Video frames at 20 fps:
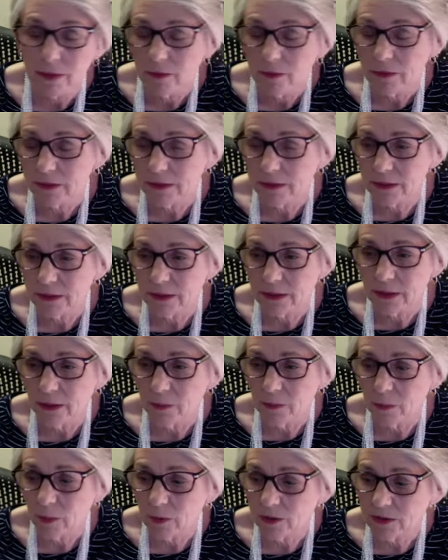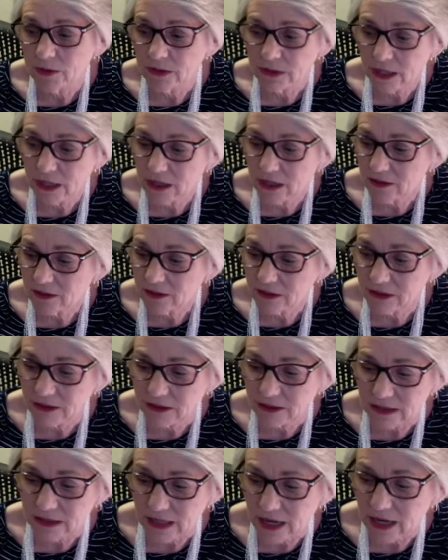was in the Boy Scouts.
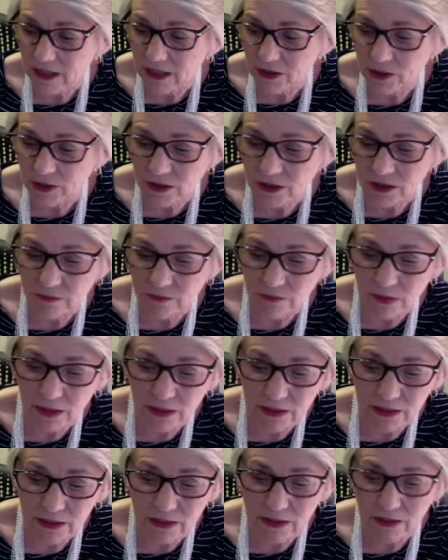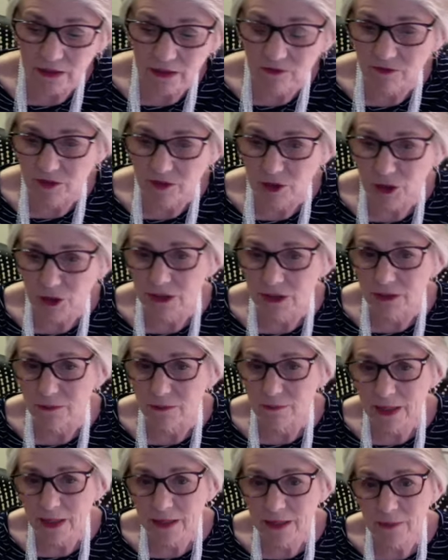His dad took him hiking and fishing and
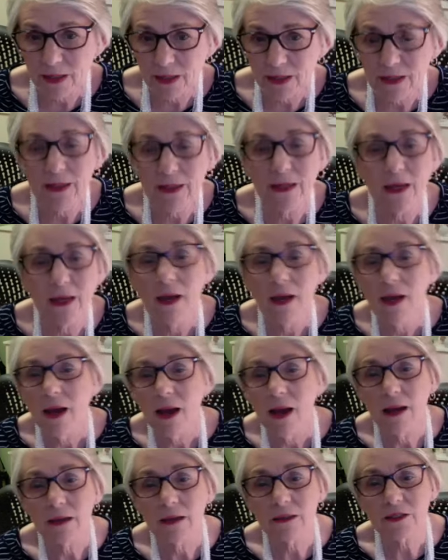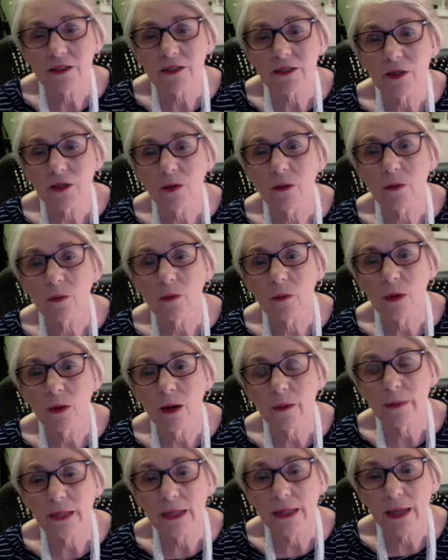backpacking. So, I
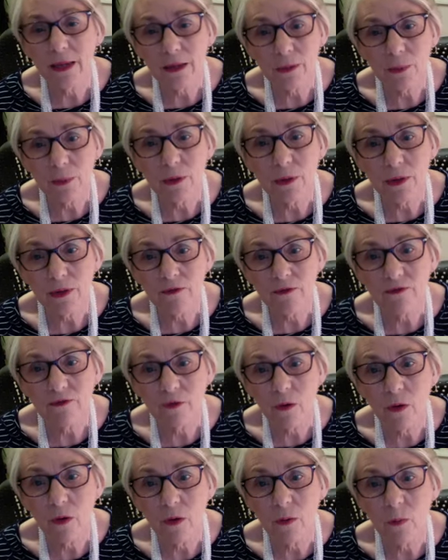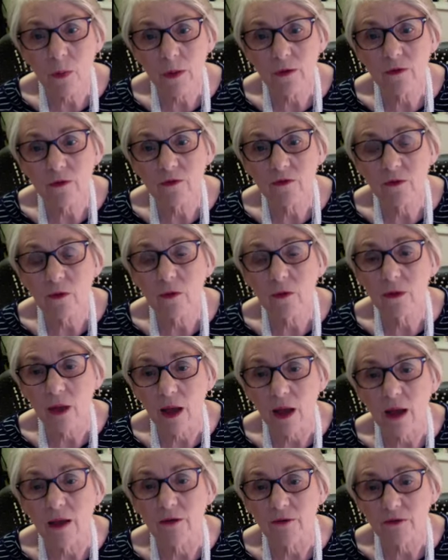mean, he had a pretty full, wonderful
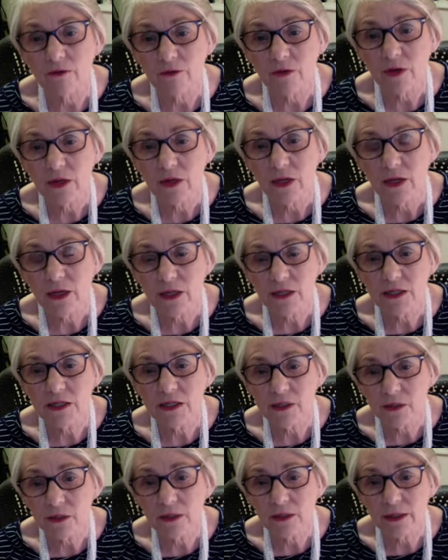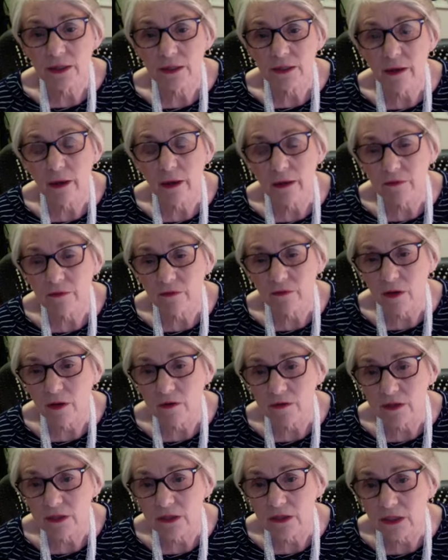life until he got
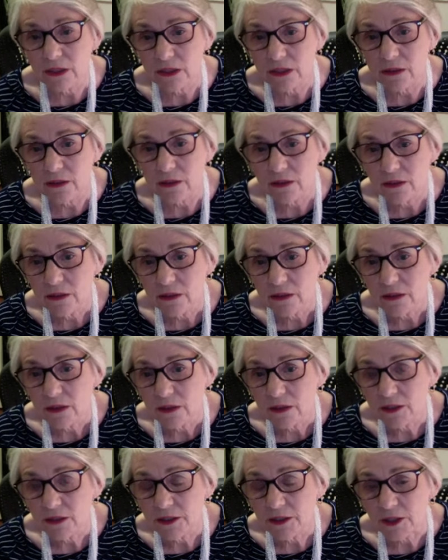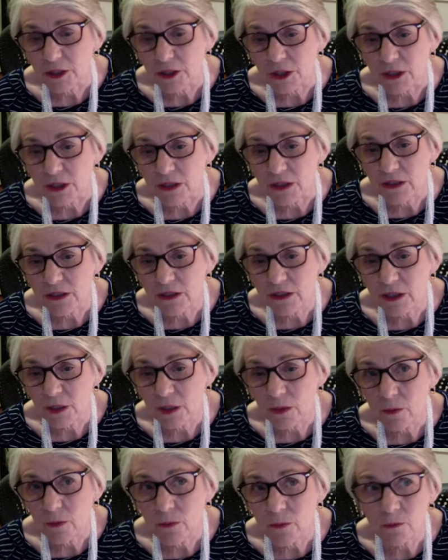involved in the addiction.
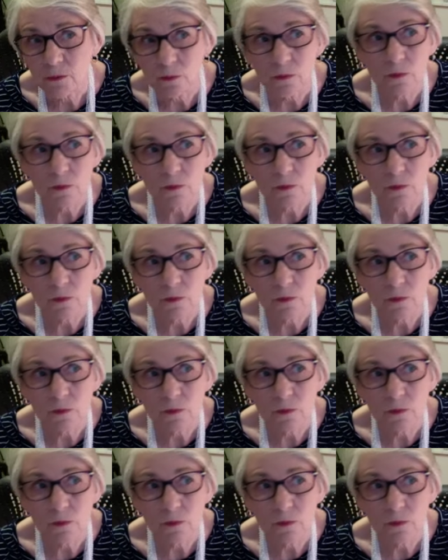So